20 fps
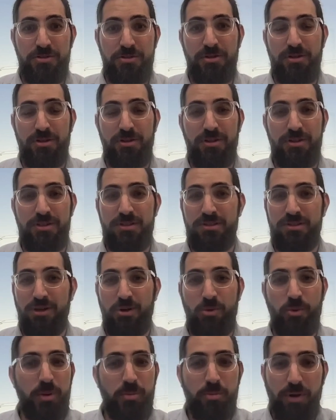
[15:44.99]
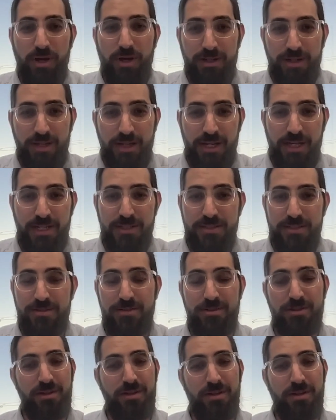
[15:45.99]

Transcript: you can listen to great podcasts,